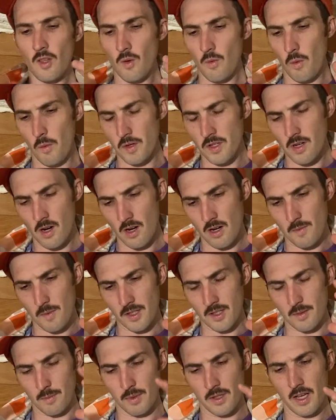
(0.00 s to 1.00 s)
When we talked
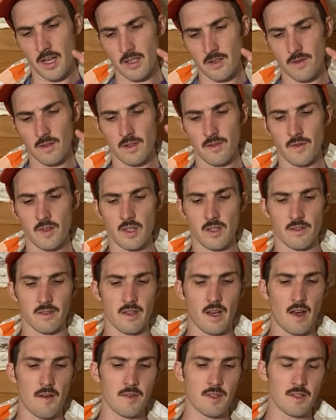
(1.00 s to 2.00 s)
about the plans for these vehicles,
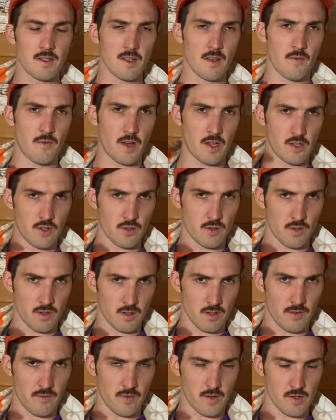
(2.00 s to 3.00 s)
obviously a veggie oil
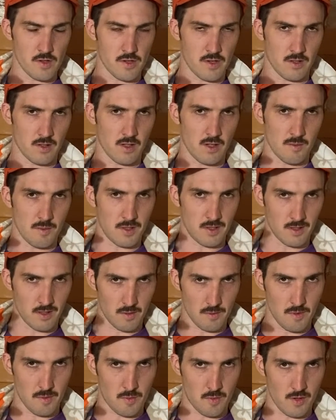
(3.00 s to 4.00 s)
conversion is going to be a
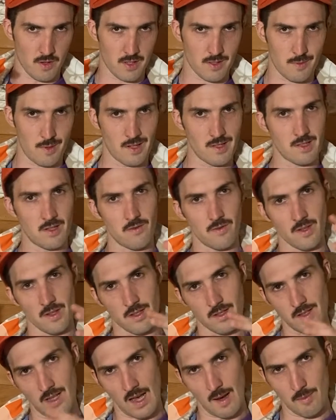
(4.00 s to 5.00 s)
little bit more expensive than
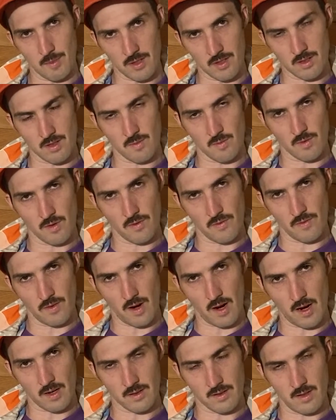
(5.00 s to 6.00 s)
slapping some roof
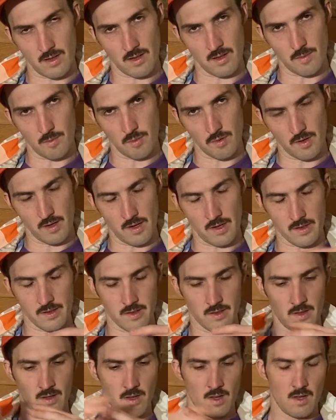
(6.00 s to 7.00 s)
racks on the
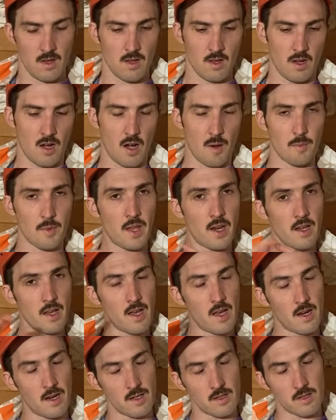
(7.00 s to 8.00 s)
Prius. Then
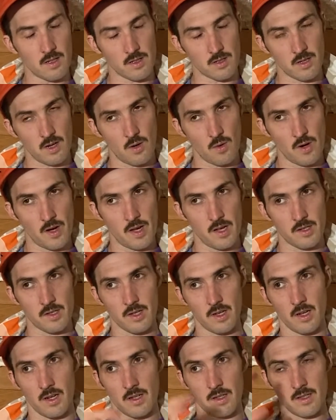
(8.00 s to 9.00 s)
again, a tow
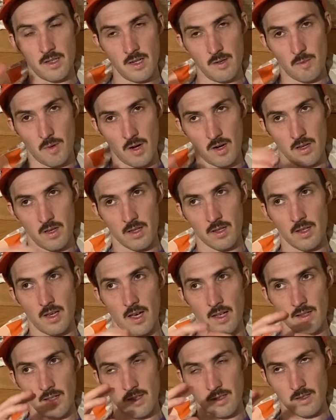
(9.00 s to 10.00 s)
hitch and a T-bar like
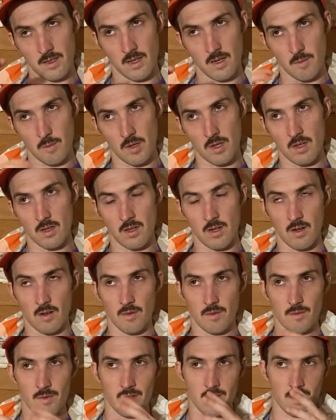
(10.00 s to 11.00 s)
that's going to be,
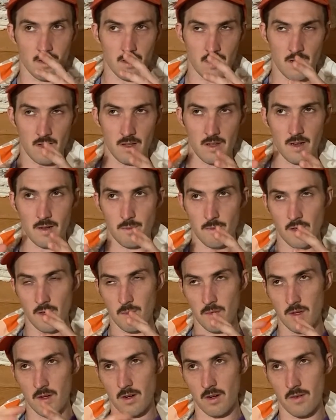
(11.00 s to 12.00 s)
you're calling it,
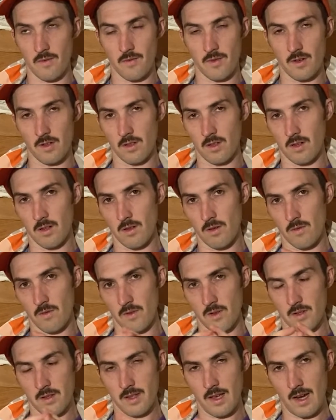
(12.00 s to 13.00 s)
maybe you're in for a little
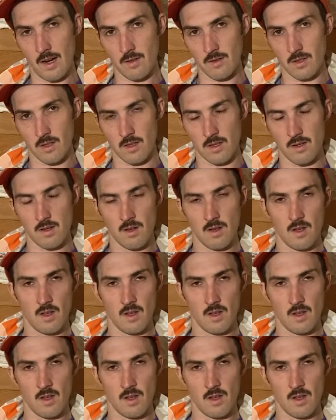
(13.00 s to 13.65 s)
over $1,000